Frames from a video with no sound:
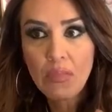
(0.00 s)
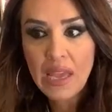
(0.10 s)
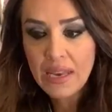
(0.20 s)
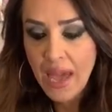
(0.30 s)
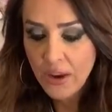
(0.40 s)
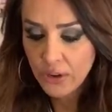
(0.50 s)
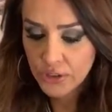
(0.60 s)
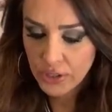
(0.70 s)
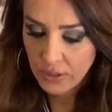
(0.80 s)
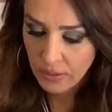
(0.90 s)
an
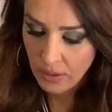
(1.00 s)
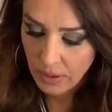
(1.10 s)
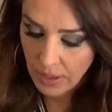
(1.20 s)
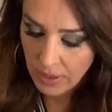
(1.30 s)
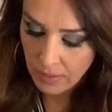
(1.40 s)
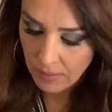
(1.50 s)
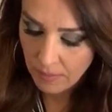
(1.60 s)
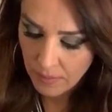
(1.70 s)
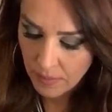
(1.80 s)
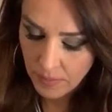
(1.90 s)
energy, okay?
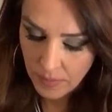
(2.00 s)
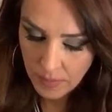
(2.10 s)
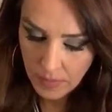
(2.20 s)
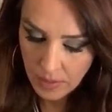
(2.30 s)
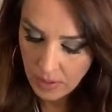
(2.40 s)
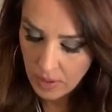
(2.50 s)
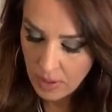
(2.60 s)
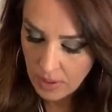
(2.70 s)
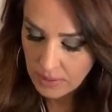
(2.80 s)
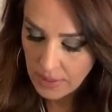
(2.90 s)

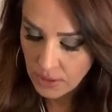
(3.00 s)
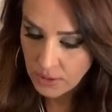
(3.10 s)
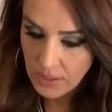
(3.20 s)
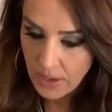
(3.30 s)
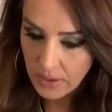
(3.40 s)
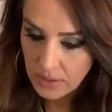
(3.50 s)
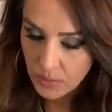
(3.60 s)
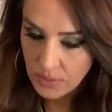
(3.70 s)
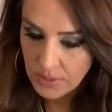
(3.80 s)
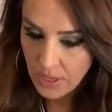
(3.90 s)
Sagittarius,
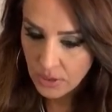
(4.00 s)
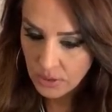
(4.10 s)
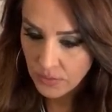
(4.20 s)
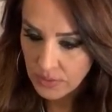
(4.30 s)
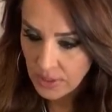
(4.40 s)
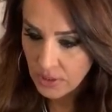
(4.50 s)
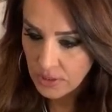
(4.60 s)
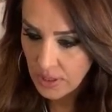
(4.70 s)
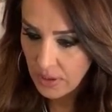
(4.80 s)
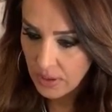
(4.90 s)
what's the energy for
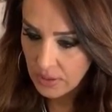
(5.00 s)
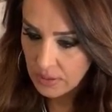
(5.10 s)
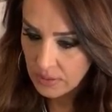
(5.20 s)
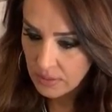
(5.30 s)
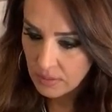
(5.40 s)
Sagittarius?